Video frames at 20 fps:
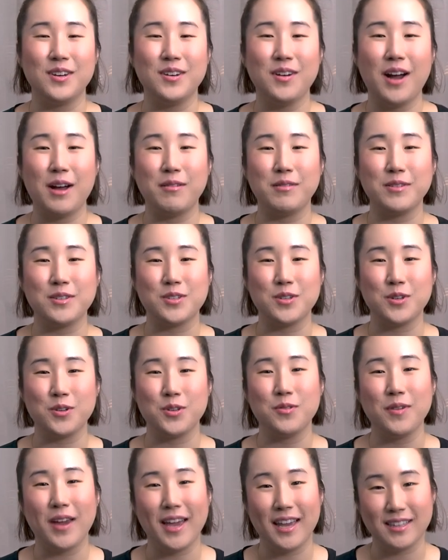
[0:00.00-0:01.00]
I will show
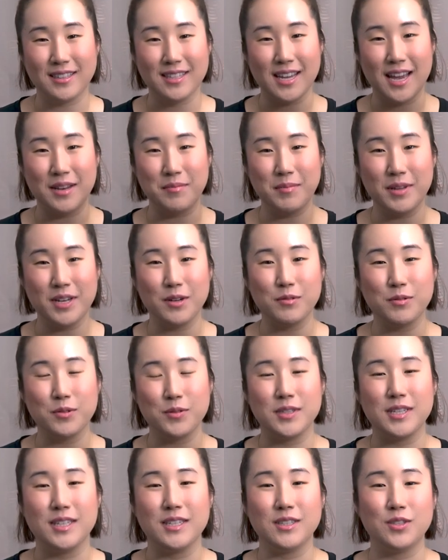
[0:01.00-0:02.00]
you a 10-minute
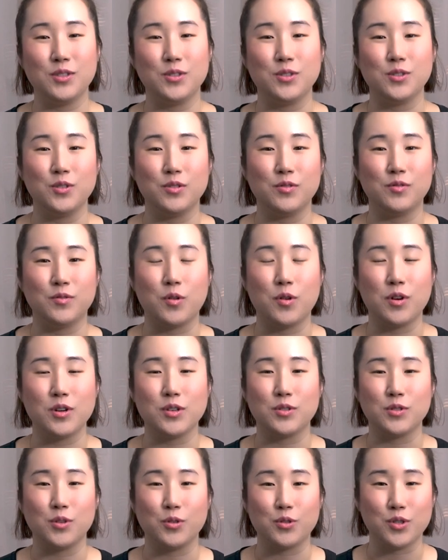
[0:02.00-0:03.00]
routine to do for
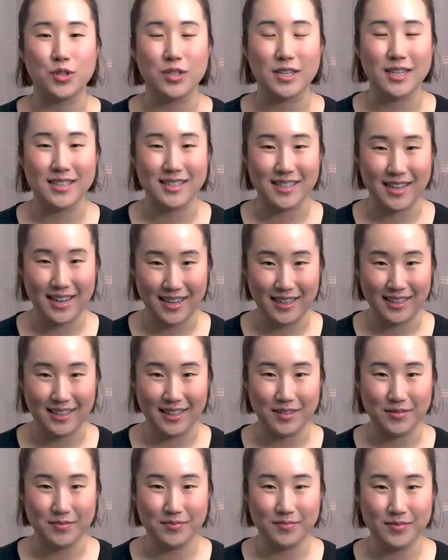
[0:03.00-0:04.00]
social anxiety.